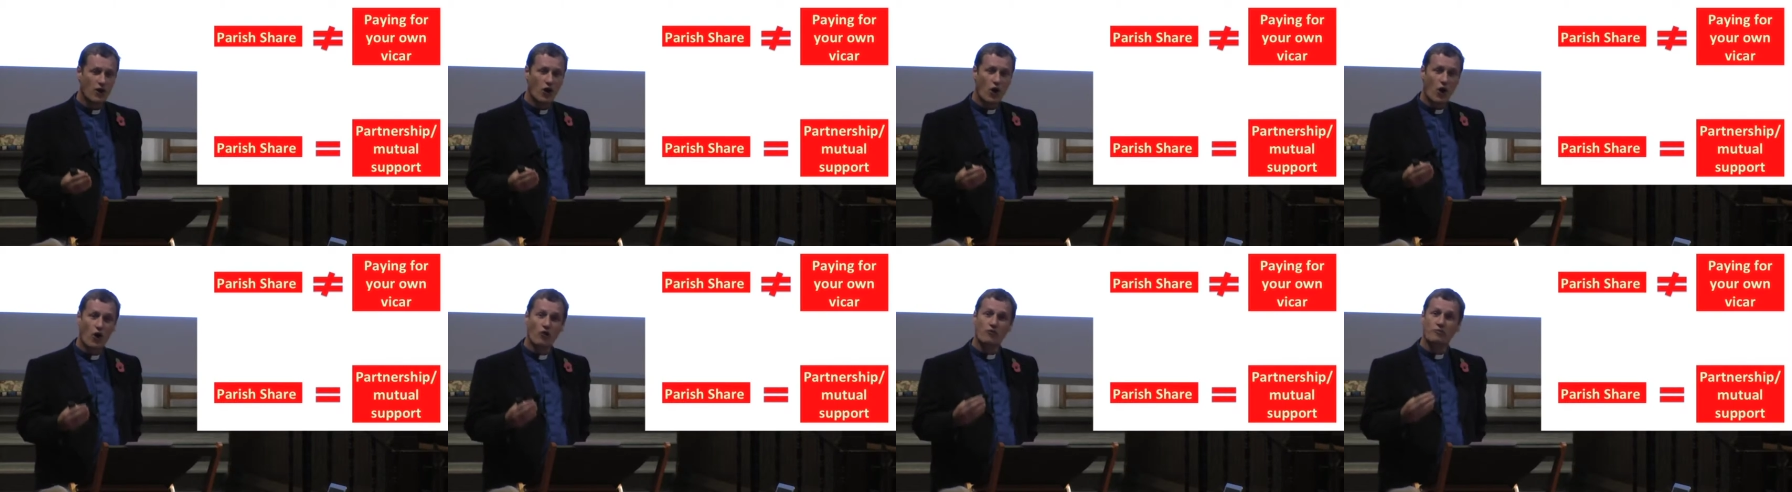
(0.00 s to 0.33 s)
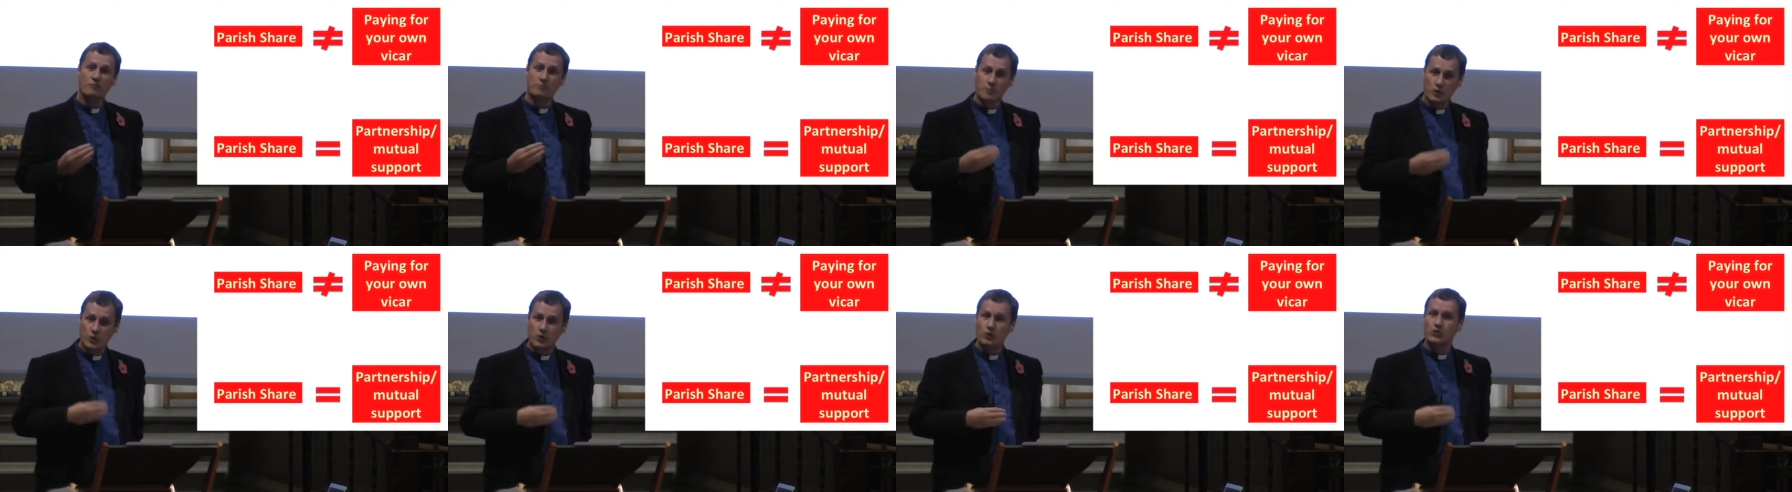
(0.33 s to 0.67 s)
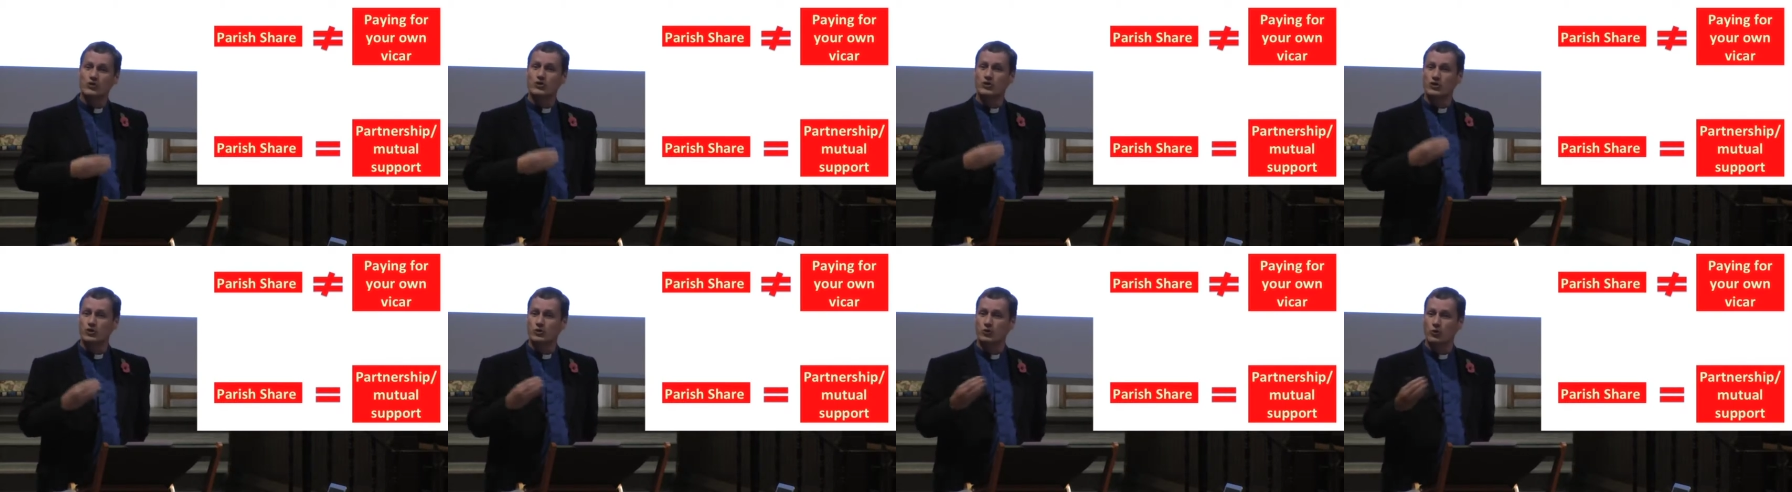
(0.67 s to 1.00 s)
of
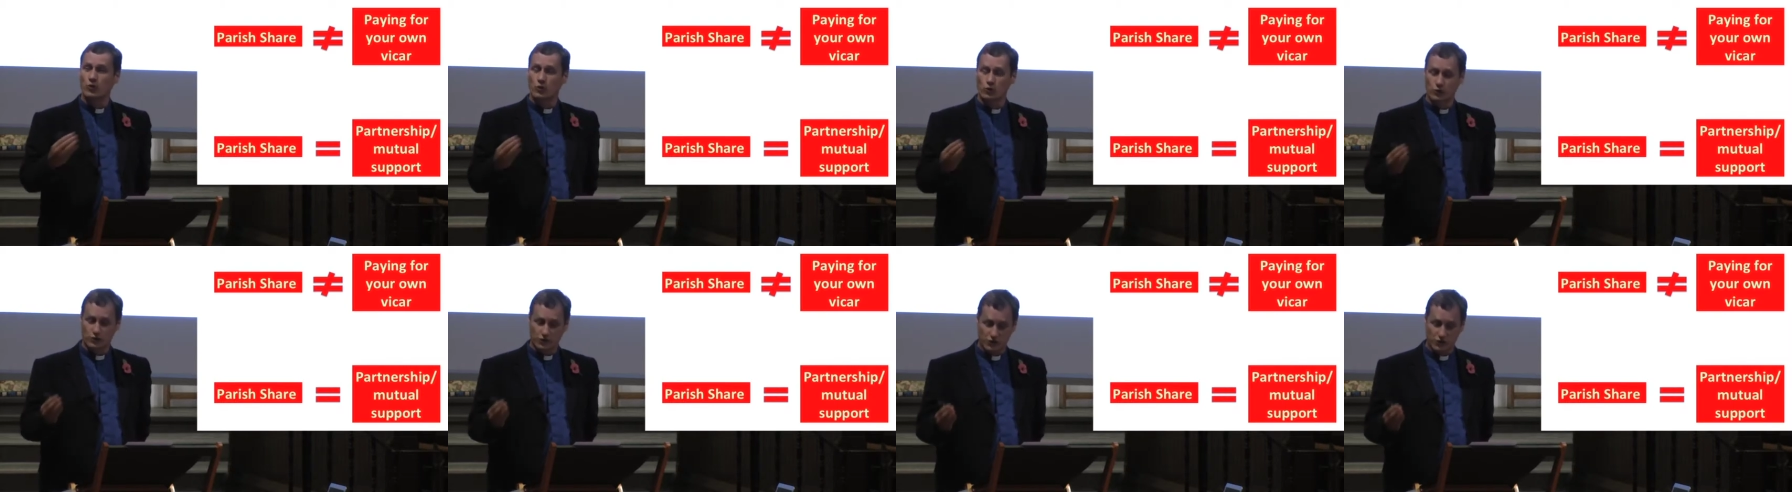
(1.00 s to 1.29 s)
mutual